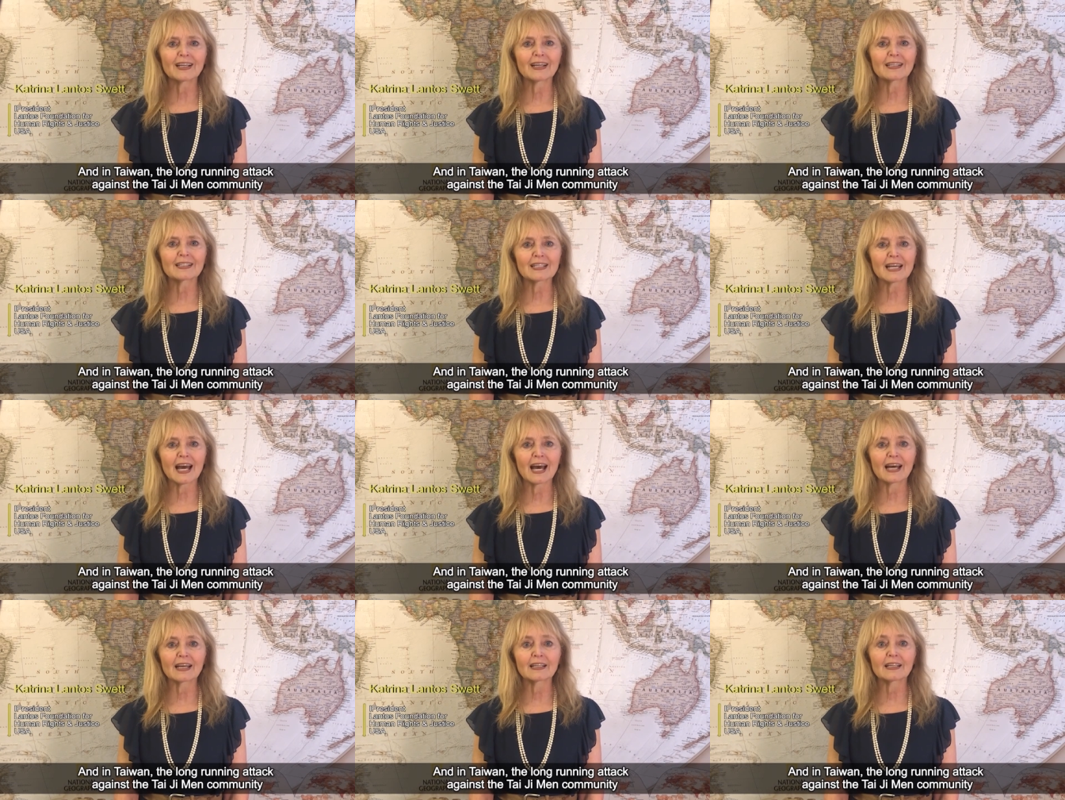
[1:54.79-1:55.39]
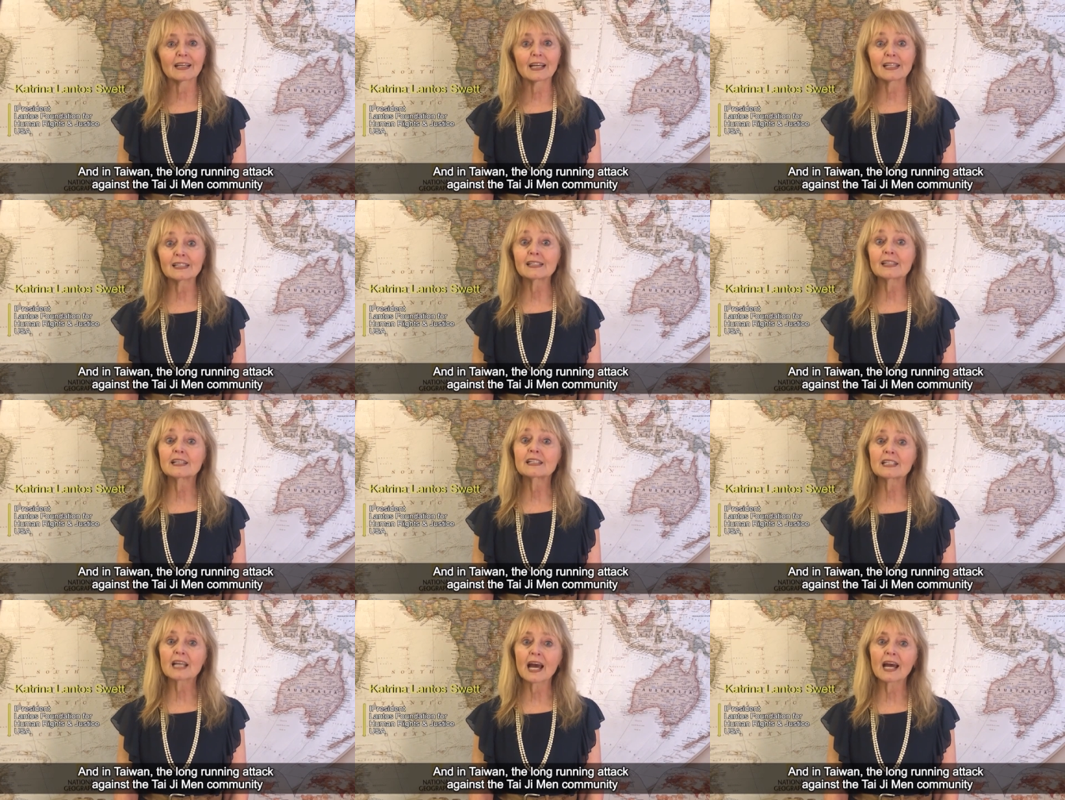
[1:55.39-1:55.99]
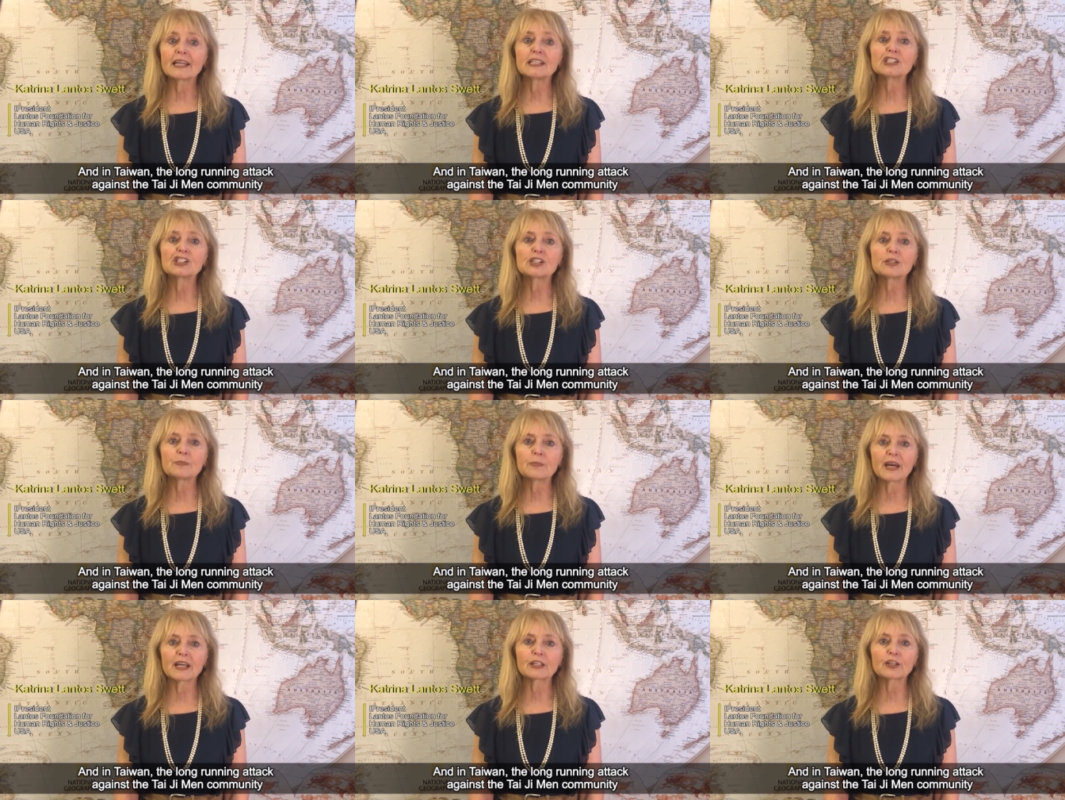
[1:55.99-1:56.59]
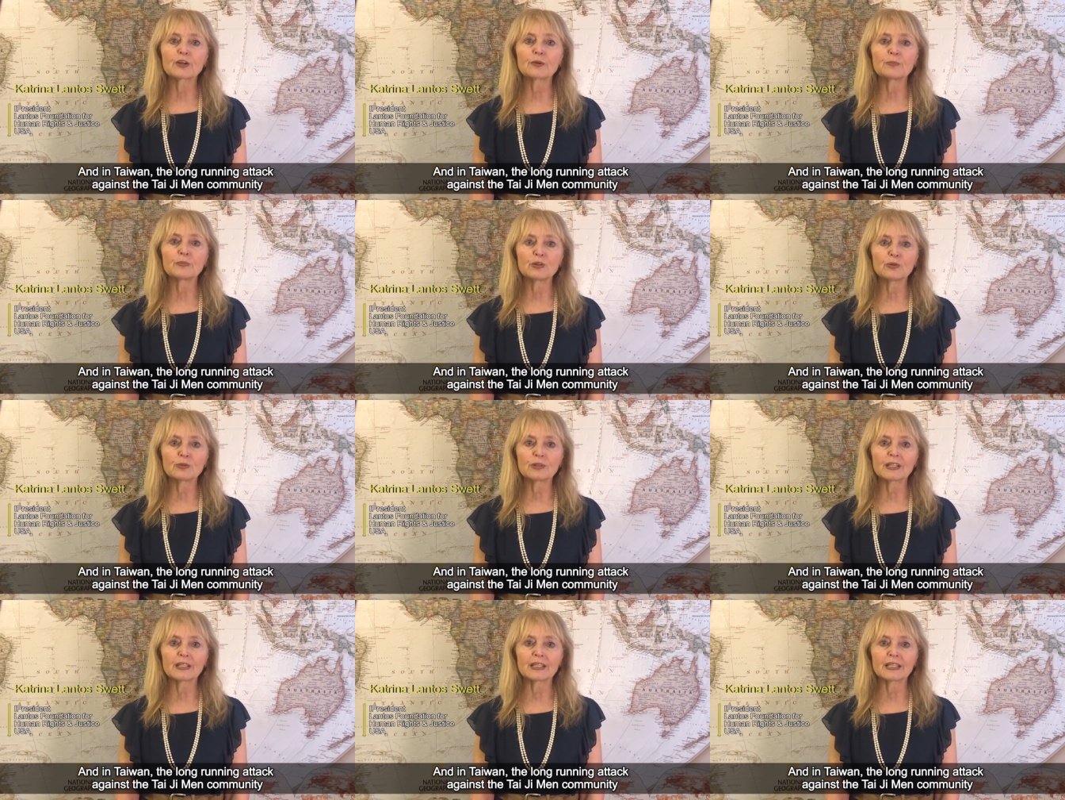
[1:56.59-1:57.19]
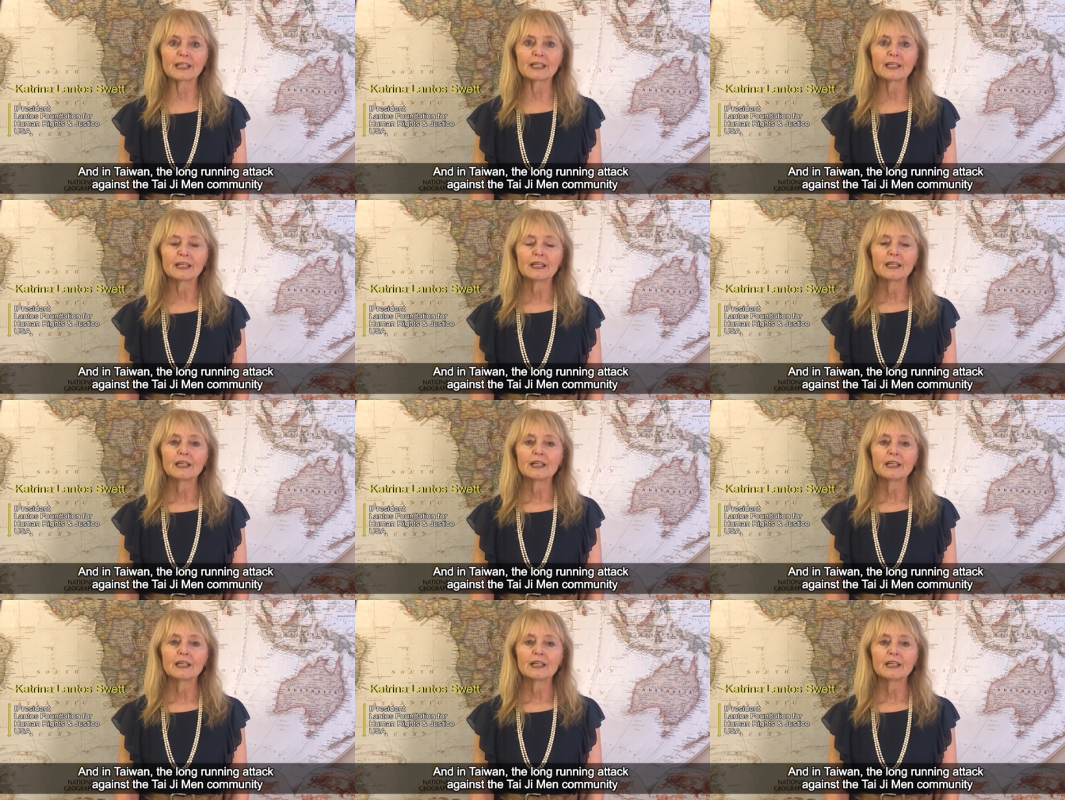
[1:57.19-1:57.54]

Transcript: attack against the Tai Ji Men community